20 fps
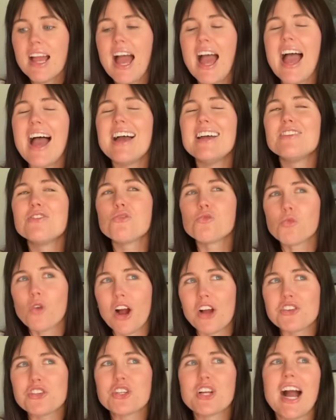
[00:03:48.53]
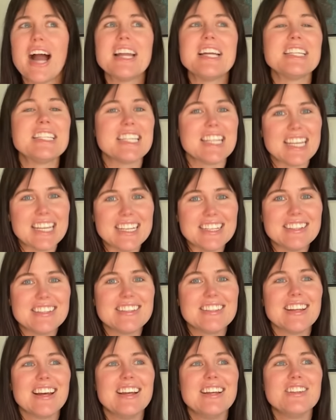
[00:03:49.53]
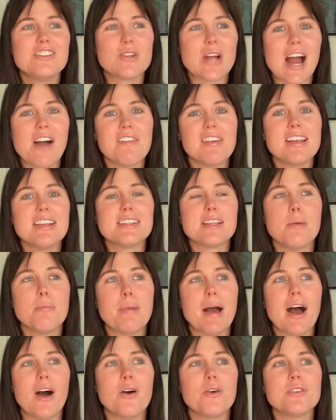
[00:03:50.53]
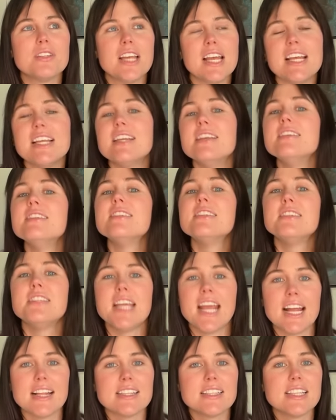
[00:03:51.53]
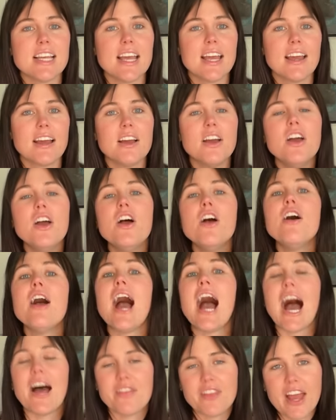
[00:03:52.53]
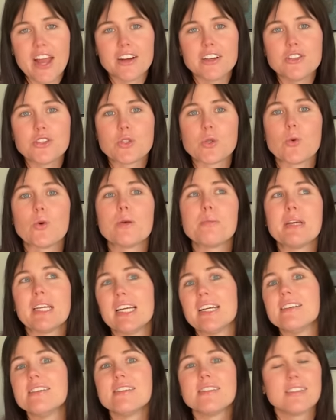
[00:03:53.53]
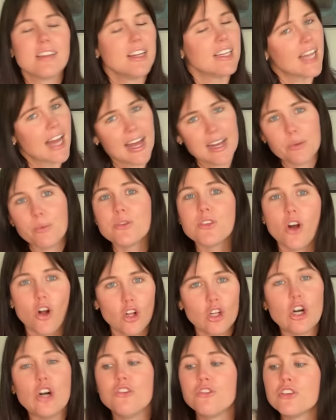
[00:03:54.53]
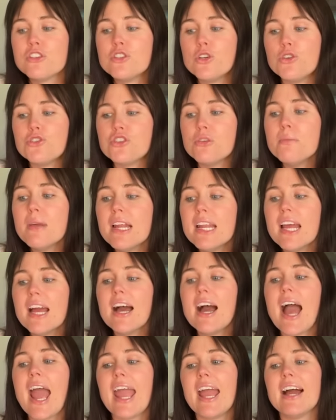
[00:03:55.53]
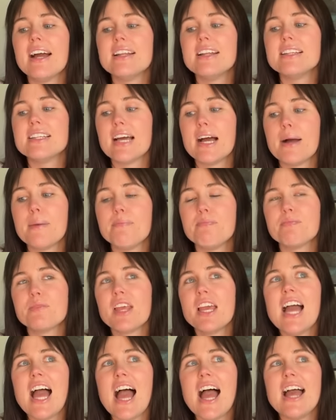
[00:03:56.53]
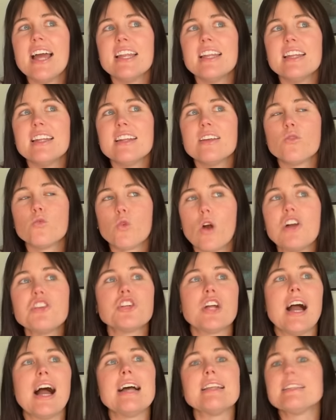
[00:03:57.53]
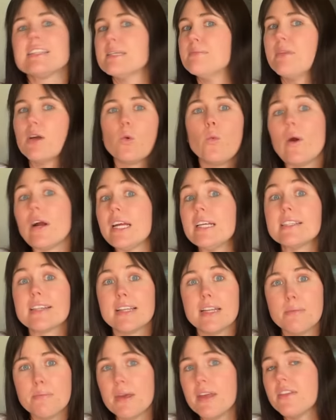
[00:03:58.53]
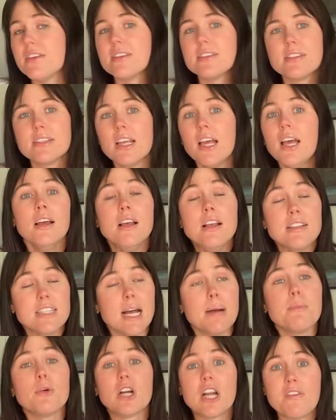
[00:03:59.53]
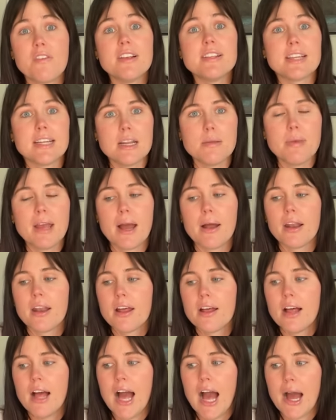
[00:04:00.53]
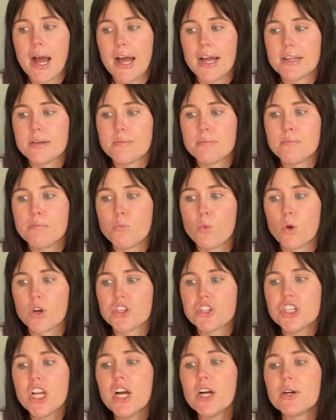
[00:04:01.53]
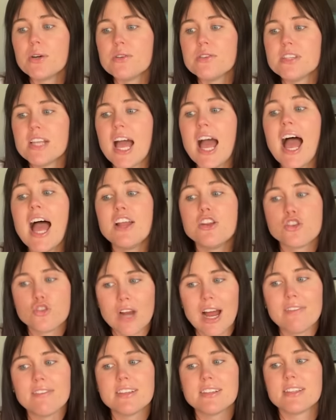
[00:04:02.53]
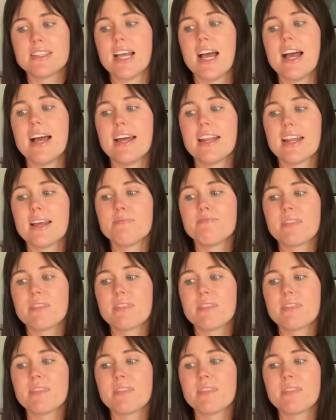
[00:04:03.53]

And Roger kind of teased Travis about his dancing at the Eras tour because again it was all over social media and um, and Roger asked him like where he's going to be this summer and if he's going to be at at more shows and Travis said